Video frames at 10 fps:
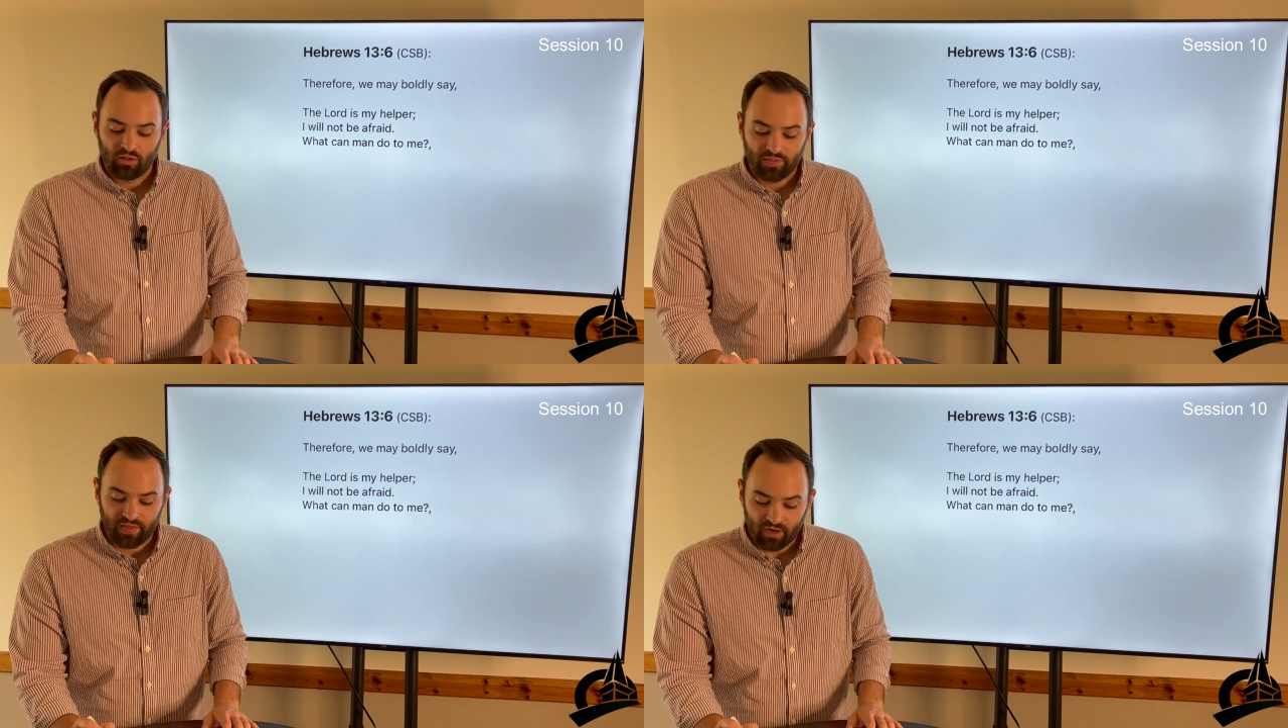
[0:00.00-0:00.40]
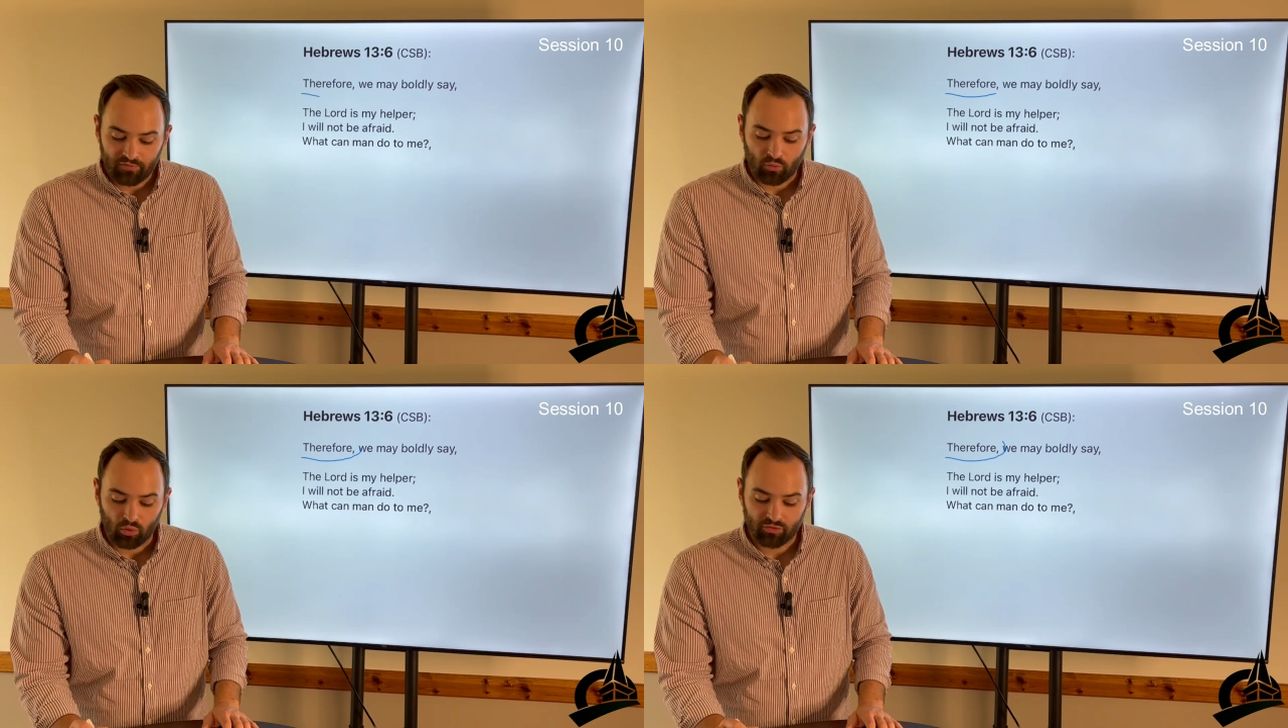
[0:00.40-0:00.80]

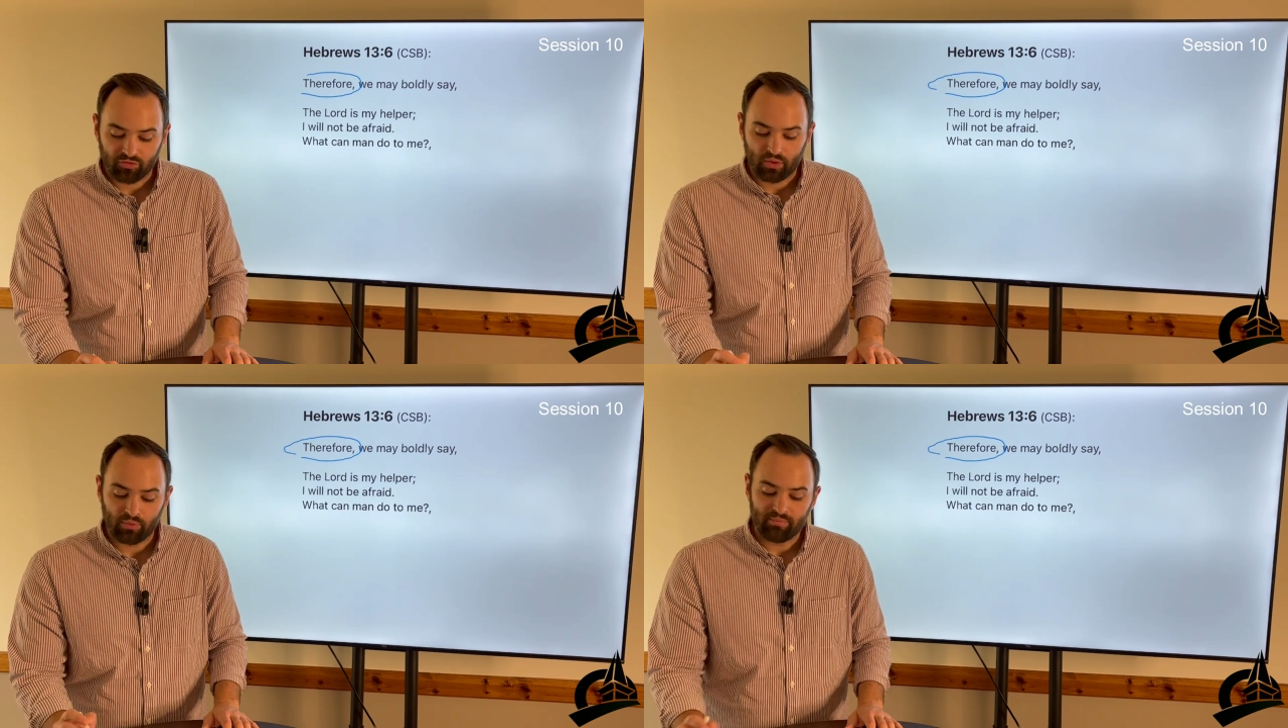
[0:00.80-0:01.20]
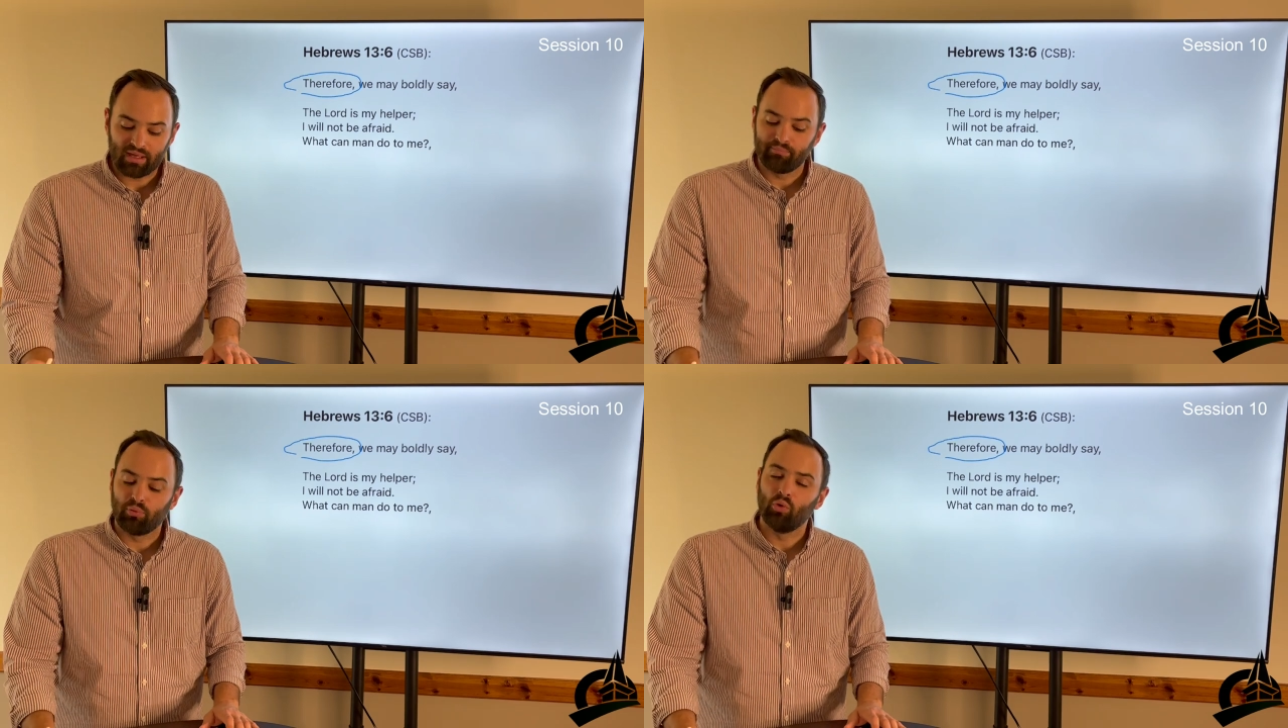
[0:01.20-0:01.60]
therefore, so that we
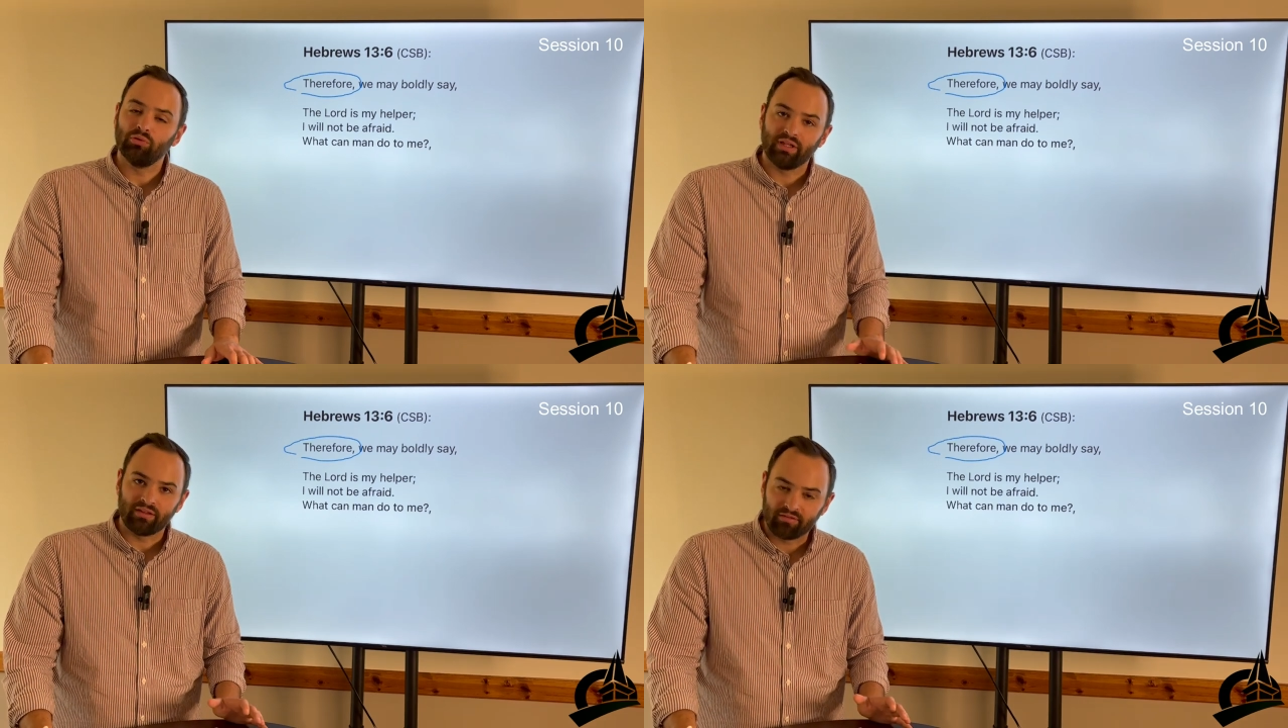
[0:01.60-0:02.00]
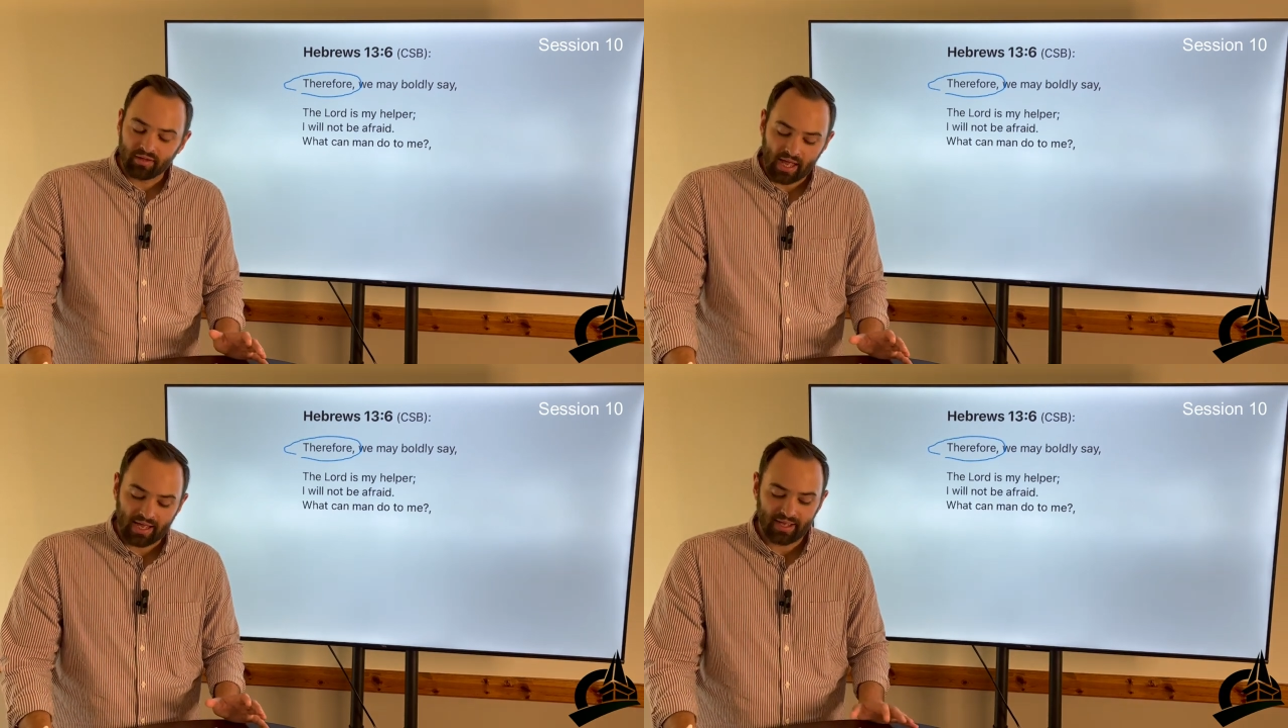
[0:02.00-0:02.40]
may boldly
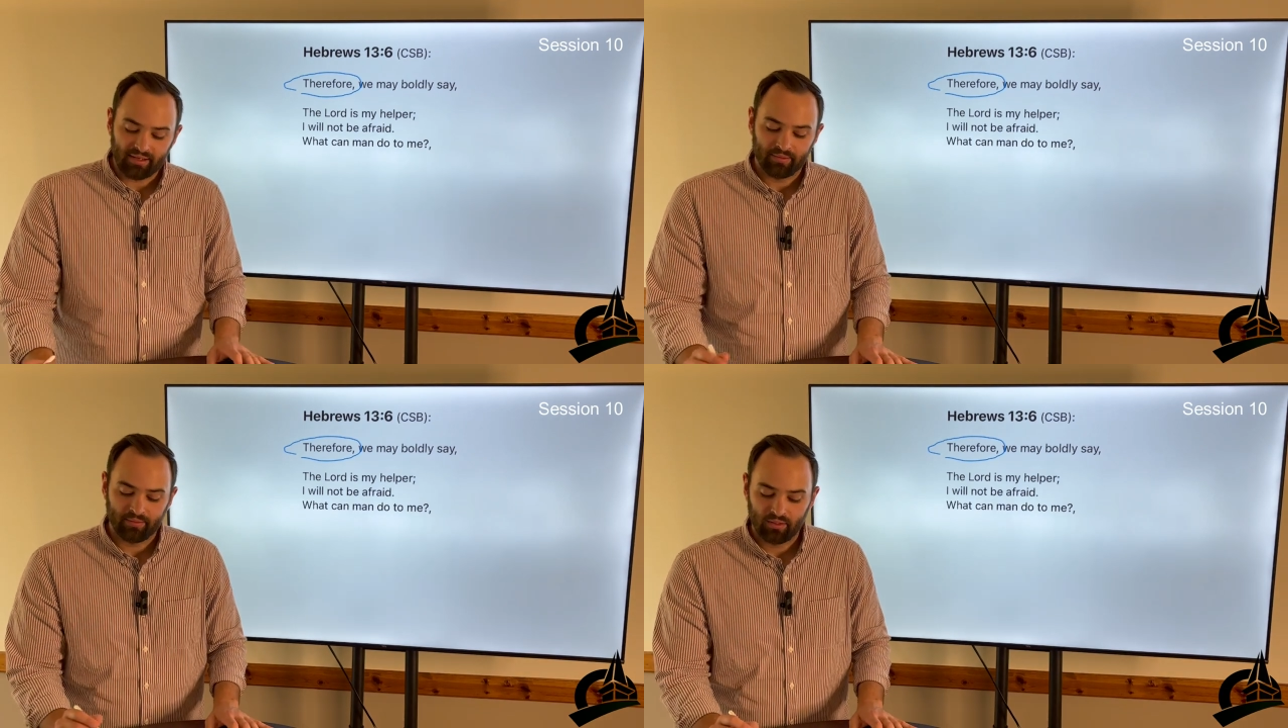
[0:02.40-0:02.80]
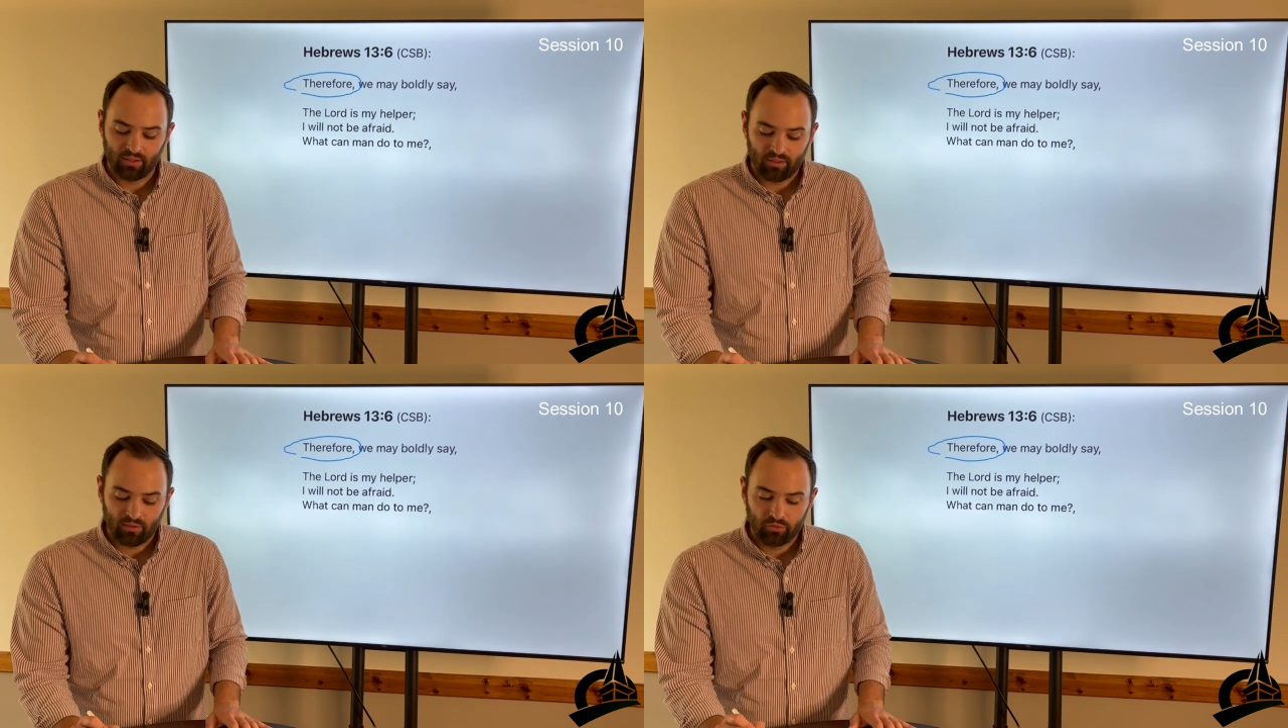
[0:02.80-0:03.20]
say
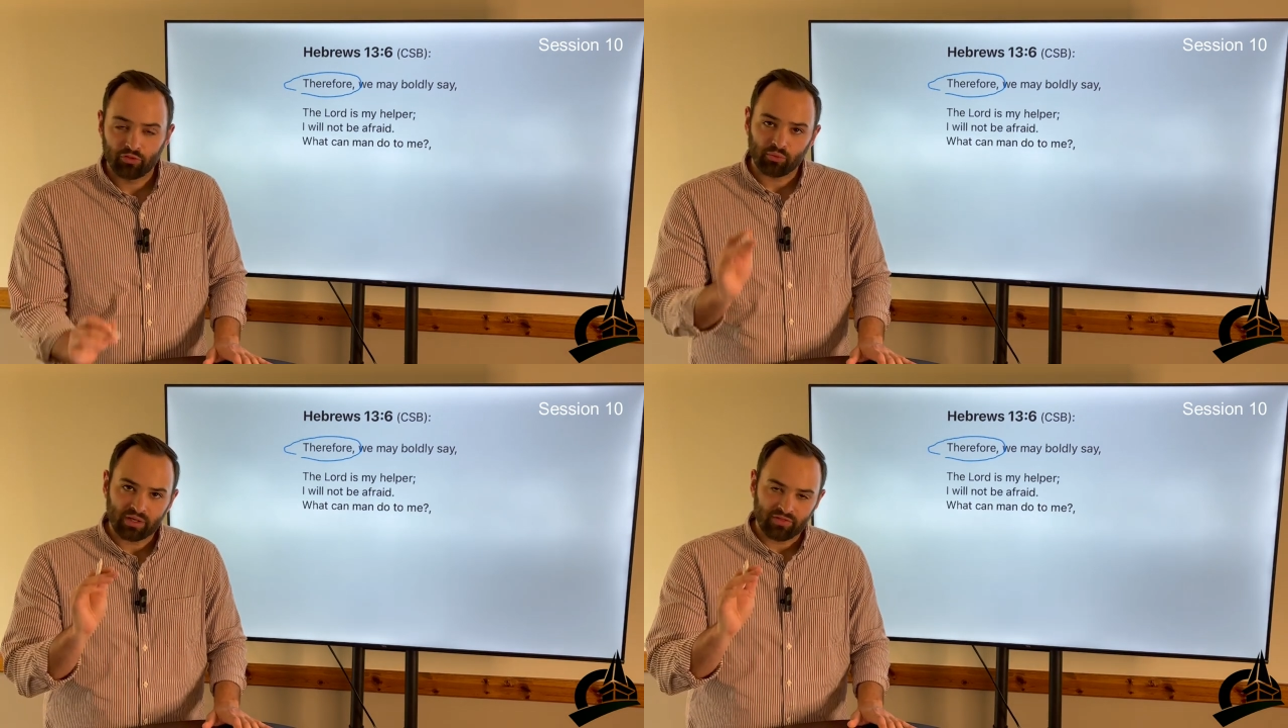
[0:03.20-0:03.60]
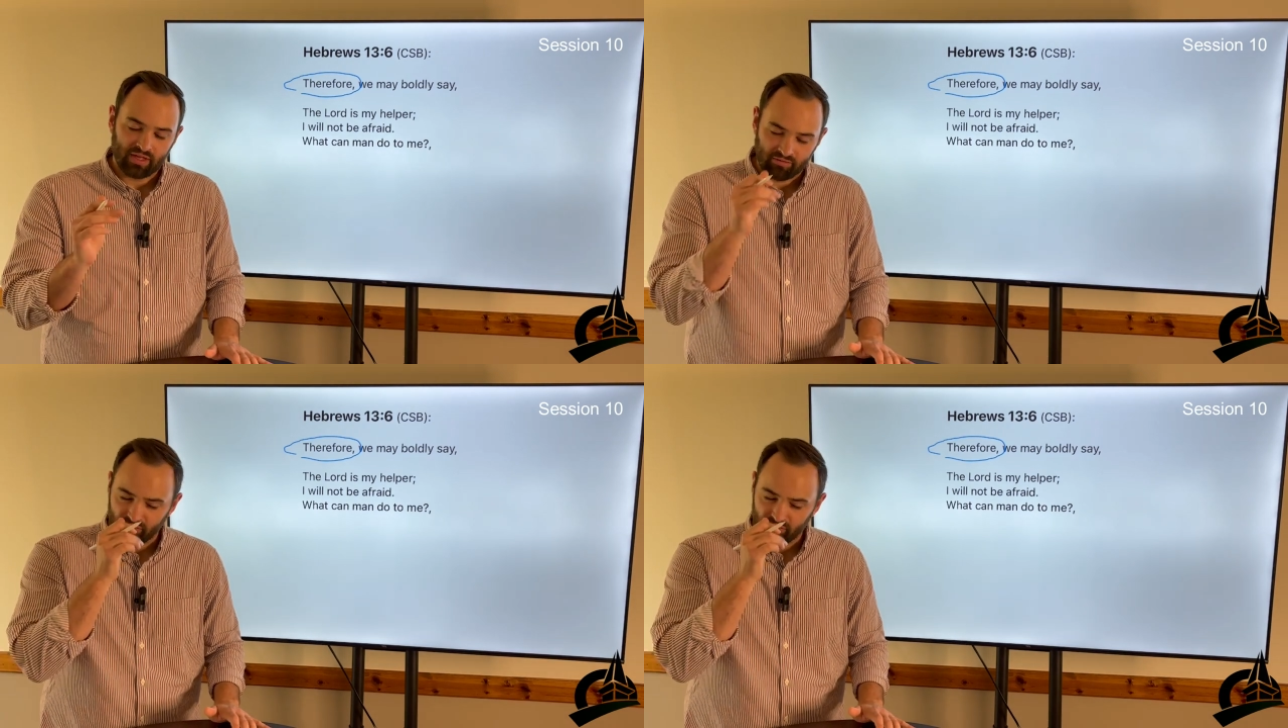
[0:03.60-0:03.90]
three things.